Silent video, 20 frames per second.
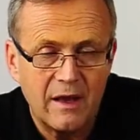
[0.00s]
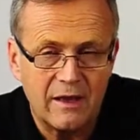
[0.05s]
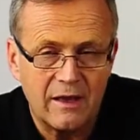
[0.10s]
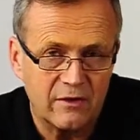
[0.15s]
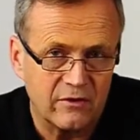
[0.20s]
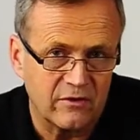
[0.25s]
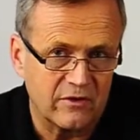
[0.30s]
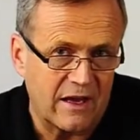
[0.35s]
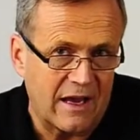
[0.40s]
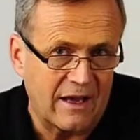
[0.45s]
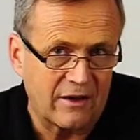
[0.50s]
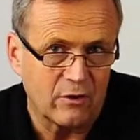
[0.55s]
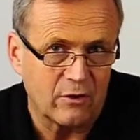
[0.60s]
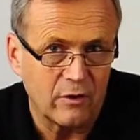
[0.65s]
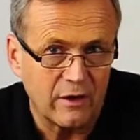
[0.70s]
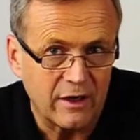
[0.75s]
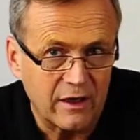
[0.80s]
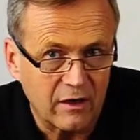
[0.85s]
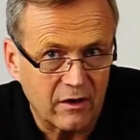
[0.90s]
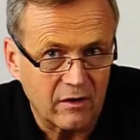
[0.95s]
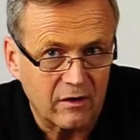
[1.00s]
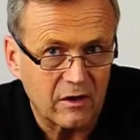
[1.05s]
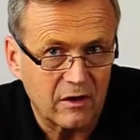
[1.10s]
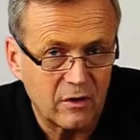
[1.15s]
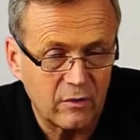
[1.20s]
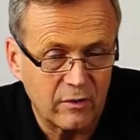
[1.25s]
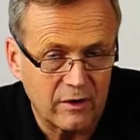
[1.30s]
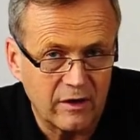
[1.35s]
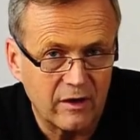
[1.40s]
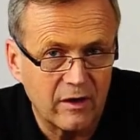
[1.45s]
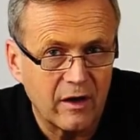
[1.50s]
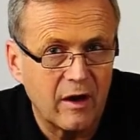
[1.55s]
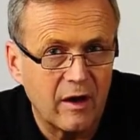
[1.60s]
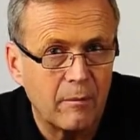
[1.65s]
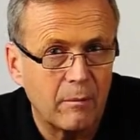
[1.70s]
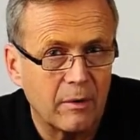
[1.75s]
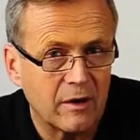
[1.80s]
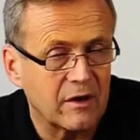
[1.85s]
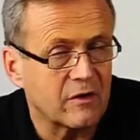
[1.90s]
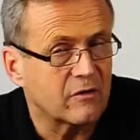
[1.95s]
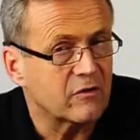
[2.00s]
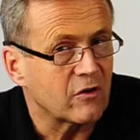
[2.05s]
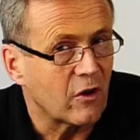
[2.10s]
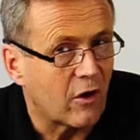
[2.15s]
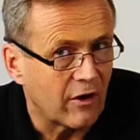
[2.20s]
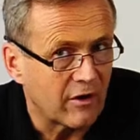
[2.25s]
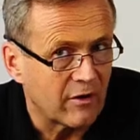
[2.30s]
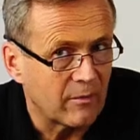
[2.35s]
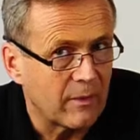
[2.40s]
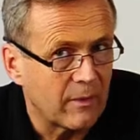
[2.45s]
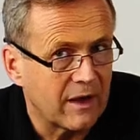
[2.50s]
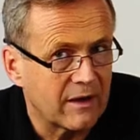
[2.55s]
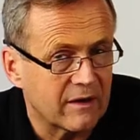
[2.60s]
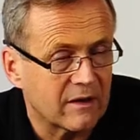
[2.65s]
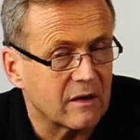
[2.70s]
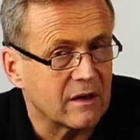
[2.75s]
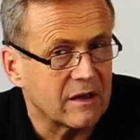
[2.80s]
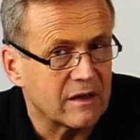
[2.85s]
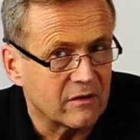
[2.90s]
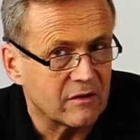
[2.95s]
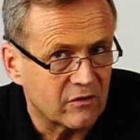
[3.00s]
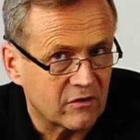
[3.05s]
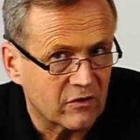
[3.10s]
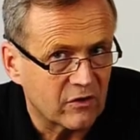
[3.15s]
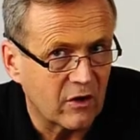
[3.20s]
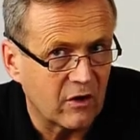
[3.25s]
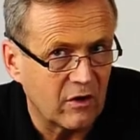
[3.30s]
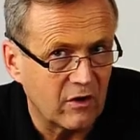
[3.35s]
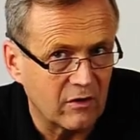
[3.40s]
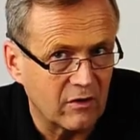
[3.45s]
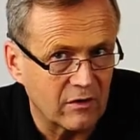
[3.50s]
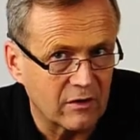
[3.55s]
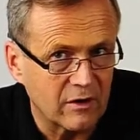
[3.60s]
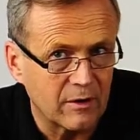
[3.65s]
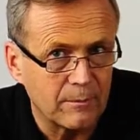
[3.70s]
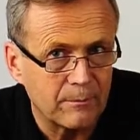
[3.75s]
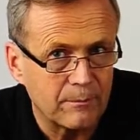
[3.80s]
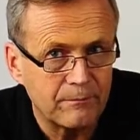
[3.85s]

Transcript: is not only included, but it's automatically installed.